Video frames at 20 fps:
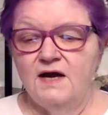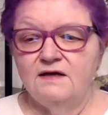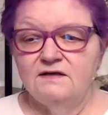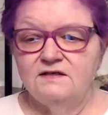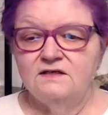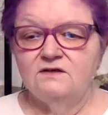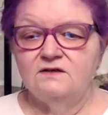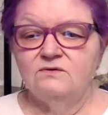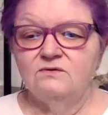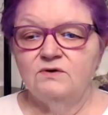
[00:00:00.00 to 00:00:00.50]

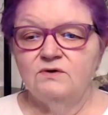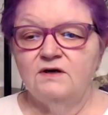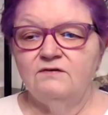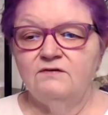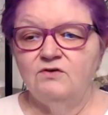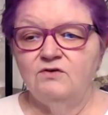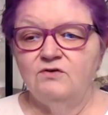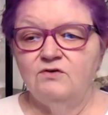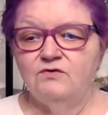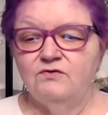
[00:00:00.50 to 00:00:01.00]
deal, give
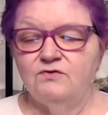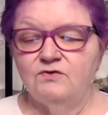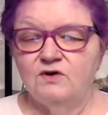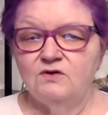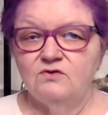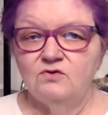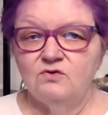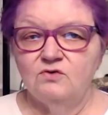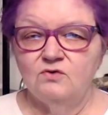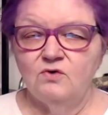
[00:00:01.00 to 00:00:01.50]
you
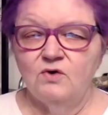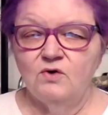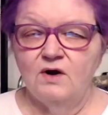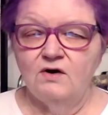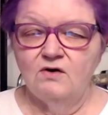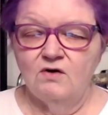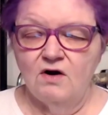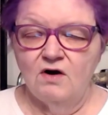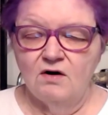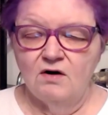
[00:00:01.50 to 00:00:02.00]
sense of
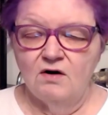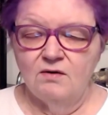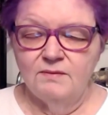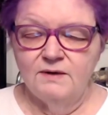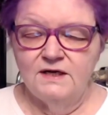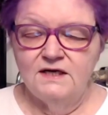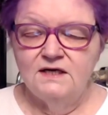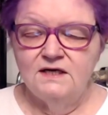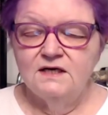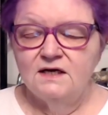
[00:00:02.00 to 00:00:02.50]
greater
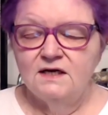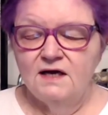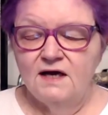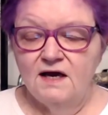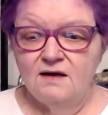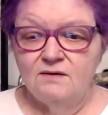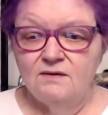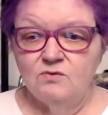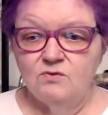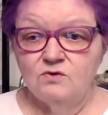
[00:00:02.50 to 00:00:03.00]
harmony
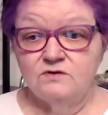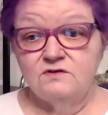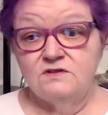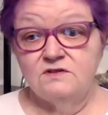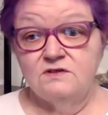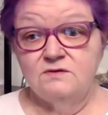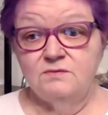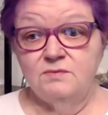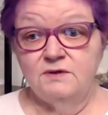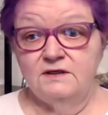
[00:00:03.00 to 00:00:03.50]
and more
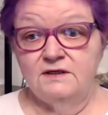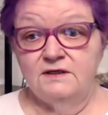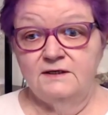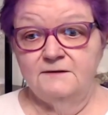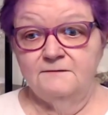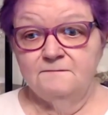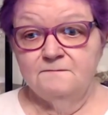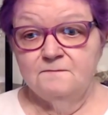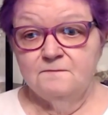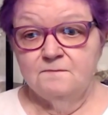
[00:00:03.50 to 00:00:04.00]

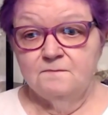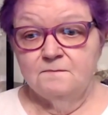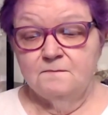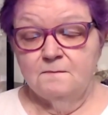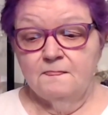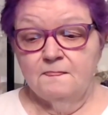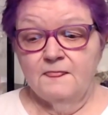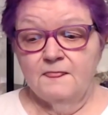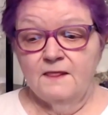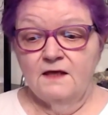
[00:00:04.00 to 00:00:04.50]
stability.
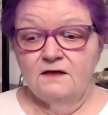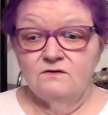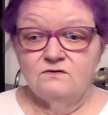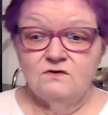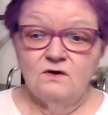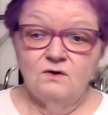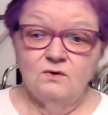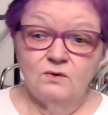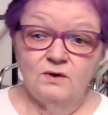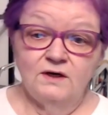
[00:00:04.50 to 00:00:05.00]

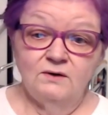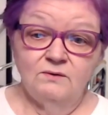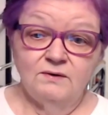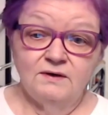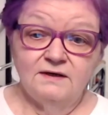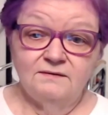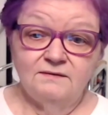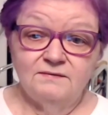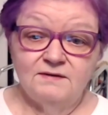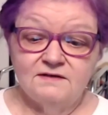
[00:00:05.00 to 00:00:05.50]
So
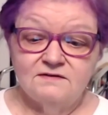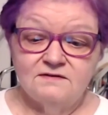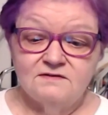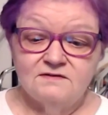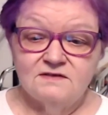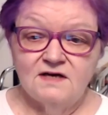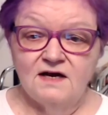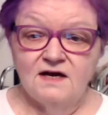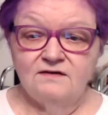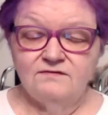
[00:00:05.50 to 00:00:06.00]
anyway, that's
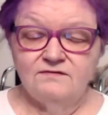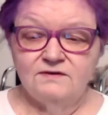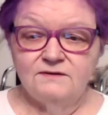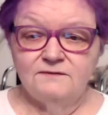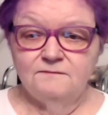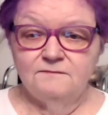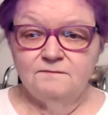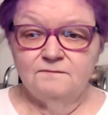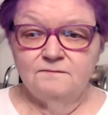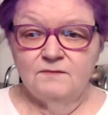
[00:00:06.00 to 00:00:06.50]
kind of
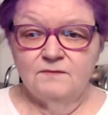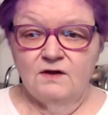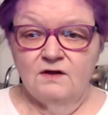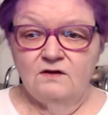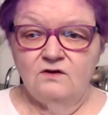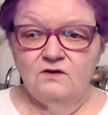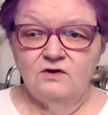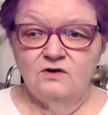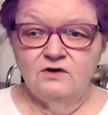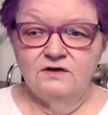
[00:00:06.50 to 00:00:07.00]
a
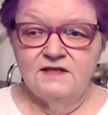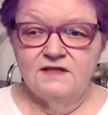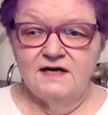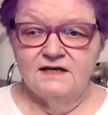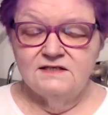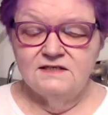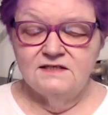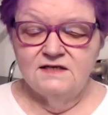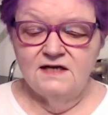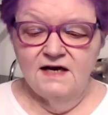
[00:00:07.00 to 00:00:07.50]
look at
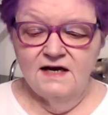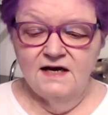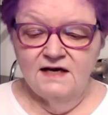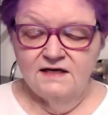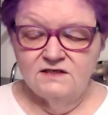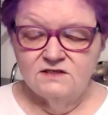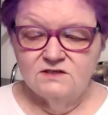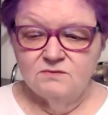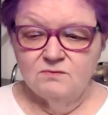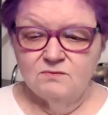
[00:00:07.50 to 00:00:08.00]
that
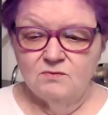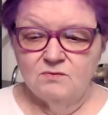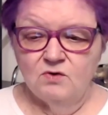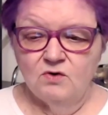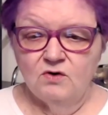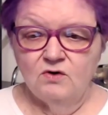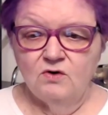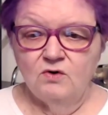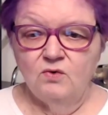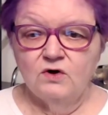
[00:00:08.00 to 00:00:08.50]
today.
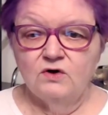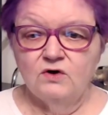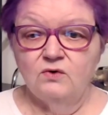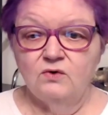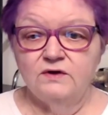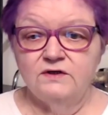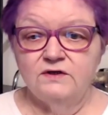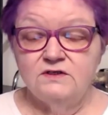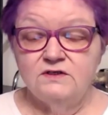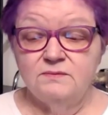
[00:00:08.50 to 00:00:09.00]
Tomorrow we're
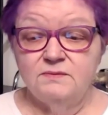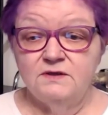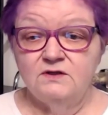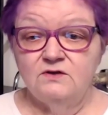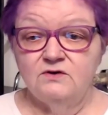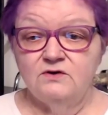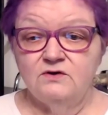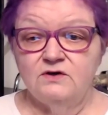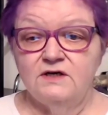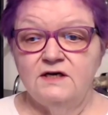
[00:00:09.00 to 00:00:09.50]
going to be
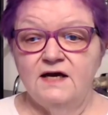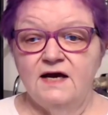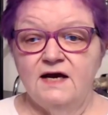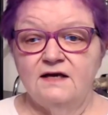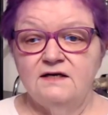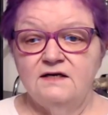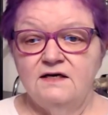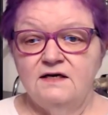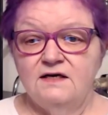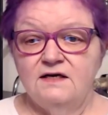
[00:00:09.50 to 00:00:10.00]
looking at